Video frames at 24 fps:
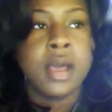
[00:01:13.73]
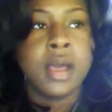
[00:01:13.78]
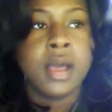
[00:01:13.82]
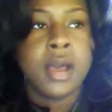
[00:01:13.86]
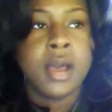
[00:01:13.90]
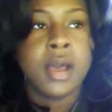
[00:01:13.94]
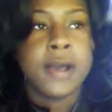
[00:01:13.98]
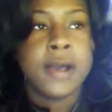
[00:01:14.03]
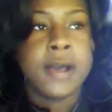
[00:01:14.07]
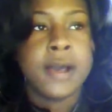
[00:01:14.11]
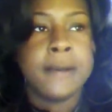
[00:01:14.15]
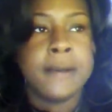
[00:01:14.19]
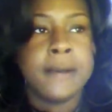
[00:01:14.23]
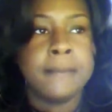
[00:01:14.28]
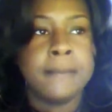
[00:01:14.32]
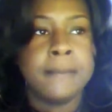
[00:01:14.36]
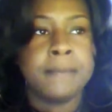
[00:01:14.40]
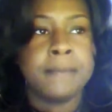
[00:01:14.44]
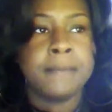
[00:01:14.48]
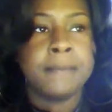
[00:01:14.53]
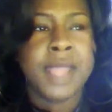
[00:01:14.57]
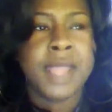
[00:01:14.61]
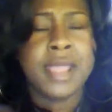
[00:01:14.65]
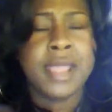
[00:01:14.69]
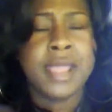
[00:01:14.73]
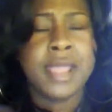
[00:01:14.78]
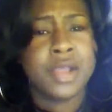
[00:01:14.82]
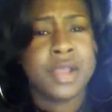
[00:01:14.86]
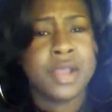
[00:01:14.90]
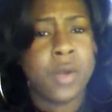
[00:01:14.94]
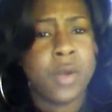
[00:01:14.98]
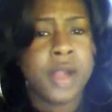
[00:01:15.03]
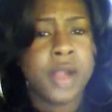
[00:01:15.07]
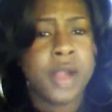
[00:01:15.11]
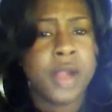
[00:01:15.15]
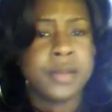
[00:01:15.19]
um, I
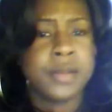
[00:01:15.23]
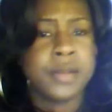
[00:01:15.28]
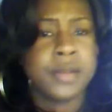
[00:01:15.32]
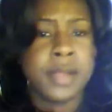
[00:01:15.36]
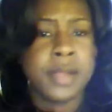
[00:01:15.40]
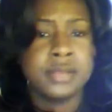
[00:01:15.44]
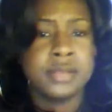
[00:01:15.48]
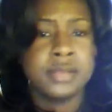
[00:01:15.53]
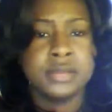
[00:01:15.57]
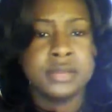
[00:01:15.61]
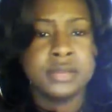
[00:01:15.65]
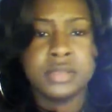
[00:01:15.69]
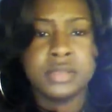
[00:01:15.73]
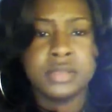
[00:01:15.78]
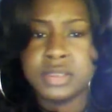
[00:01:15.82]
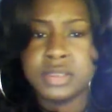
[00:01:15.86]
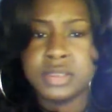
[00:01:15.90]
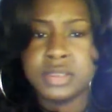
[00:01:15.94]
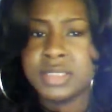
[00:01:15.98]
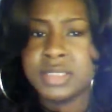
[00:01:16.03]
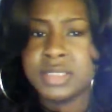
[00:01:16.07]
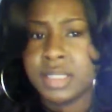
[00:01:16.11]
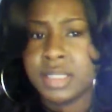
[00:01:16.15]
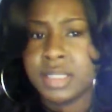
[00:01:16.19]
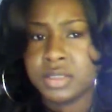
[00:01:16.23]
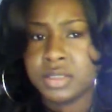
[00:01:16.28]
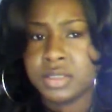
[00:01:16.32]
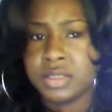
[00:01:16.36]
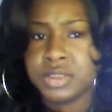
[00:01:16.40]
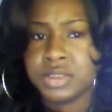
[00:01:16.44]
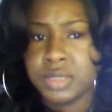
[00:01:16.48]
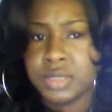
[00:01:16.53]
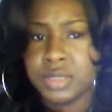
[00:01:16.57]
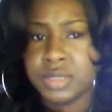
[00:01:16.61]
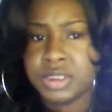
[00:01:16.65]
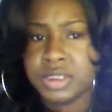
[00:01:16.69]
inquired about the, the stiletto
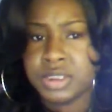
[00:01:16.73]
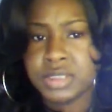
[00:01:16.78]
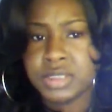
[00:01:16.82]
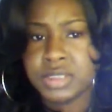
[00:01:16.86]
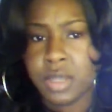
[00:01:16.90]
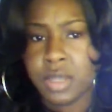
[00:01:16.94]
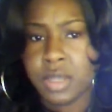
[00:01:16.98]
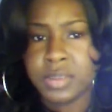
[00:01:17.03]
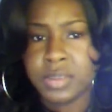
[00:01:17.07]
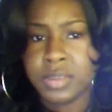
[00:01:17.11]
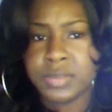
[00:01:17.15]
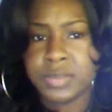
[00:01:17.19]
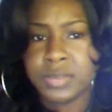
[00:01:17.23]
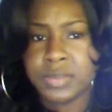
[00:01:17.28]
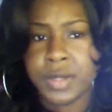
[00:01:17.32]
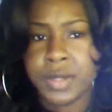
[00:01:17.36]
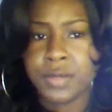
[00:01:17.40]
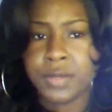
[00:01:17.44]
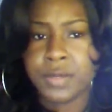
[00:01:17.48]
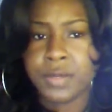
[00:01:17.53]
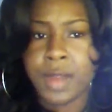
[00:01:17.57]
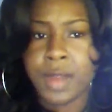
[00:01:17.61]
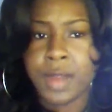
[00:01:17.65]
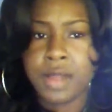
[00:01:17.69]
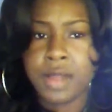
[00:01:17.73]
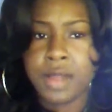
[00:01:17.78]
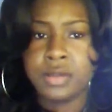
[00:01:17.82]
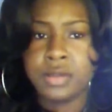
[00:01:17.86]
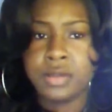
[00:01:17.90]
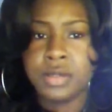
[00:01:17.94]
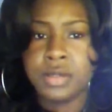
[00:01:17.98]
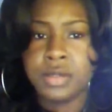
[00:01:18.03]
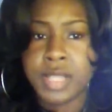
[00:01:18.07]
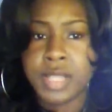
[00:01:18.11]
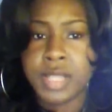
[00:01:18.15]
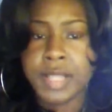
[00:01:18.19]
shoe that she's always wearing around
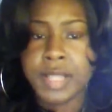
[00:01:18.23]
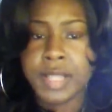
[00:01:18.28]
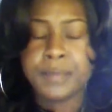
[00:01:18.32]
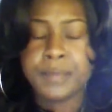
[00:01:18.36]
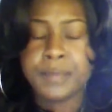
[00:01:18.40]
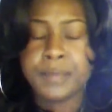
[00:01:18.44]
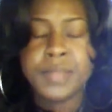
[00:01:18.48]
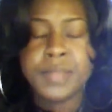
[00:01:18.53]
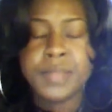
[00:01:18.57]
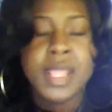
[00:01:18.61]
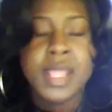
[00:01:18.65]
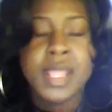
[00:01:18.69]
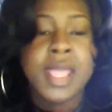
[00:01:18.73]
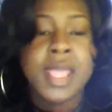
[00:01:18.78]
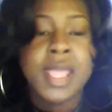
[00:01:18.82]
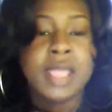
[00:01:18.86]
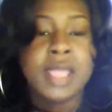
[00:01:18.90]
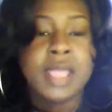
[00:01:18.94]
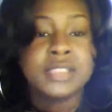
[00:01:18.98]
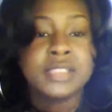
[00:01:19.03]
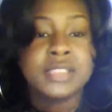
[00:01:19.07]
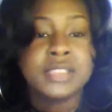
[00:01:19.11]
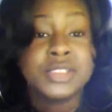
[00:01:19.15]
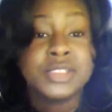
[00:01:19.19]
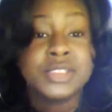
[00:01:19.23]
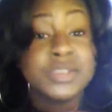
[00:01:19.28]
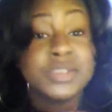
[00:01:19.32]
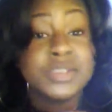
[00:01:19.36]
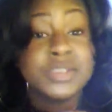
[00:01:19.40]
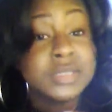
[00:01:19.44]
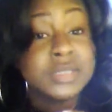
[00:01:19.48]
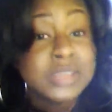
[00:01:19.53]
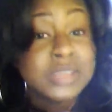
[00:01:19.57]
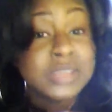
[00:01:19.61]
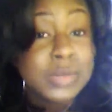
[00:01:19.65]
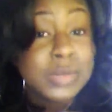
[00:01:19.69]
her neck. And so she
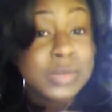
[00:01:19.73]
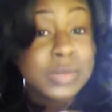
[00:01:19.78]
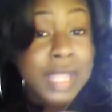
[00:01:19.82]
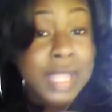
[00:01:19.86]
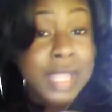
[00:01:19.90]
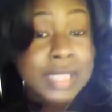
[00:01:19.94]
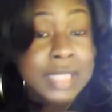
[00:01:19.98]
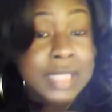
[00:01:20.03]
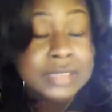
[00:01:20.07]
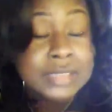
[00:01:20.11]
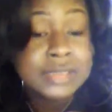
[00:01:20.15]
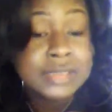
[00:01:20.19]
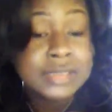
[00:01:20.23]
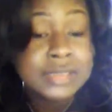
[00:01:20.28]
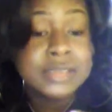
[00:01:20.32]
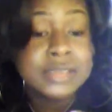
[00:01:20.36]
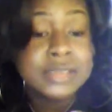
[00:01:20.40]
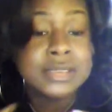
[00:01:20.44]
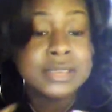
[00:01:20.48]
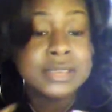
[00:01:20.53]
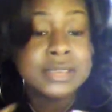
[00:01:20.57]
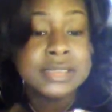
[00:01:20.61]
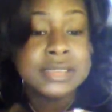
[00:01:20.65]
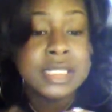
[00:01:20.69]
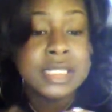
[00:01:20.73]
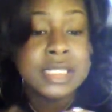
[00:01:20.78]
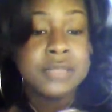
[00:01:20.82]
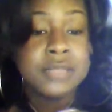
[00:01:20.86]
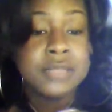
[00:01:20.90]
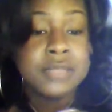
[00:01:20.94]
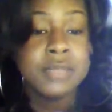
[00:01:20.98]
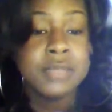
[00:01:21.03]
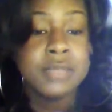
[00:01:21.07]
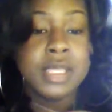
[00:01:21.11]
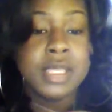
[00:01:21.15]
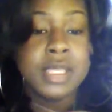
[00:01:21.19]
was so nice to
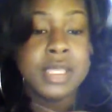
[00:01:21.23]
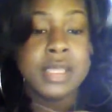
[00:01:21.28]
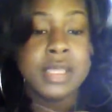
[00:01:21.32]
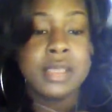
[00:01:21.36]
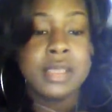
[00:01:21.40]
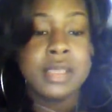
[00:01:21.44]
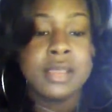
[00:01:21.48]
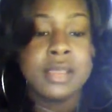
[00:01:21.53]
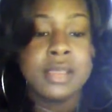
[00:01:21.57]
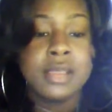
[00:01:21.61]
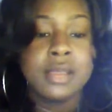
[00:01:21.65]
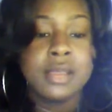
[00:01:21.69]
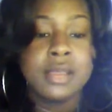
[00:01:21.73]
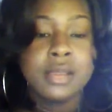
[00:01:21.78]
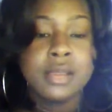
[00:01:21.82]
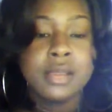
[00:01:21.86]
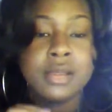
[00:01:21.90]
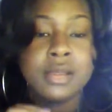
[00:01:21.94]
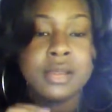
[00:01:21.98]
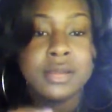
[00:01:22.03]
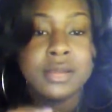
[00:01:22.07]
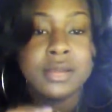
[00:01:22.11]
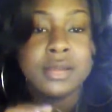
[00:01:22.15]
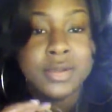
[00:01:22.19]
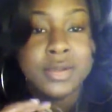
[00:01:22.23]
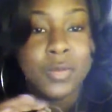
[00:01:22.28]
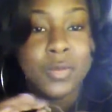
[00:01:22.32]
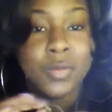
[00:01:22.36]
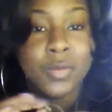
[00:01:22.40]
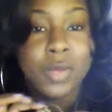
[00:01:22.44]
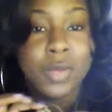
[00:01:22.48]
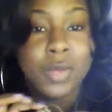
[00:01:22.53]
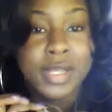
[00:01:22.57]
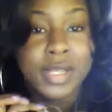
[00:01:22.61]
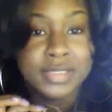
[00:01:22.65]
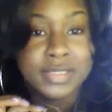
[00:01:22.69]
send me
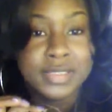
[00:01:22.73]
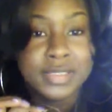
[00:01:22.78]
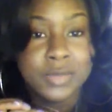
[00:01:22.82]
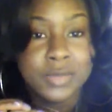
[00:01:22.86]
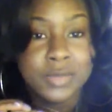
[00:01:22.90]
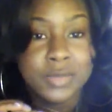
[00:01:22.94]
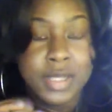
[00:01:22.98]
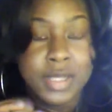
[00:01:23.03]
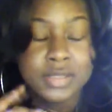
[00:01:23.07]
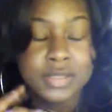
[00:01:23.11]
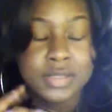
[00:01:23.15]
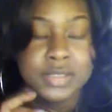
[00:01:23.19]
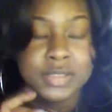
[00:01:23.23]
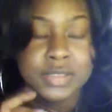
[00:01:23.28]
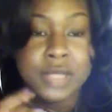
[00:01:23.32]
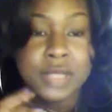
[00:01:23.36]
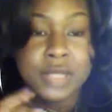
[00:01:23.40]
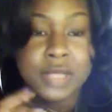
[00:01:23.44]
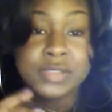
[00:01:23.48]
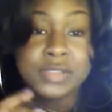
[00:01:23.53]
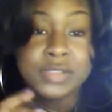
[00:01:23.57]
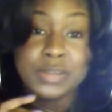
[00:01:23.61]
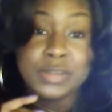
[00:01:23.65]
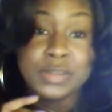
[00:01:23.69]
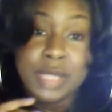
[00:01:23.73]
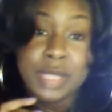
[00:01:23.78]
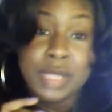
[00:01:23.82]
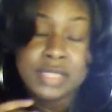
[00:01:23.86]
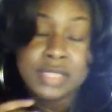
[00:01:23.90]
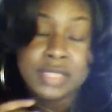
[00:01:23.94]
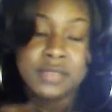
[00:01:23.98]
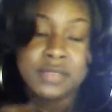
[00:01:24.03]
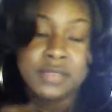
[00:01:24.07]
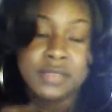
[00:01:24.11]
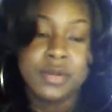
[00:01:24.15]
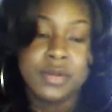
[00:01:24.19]
one as well. So that was so
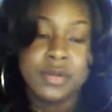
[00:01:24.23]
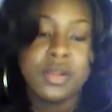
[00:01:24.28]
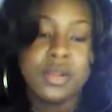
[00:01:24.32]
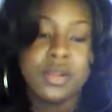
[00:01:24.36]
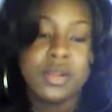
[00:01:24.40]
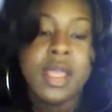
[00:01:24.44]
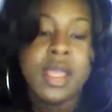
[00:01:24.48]
nice of her.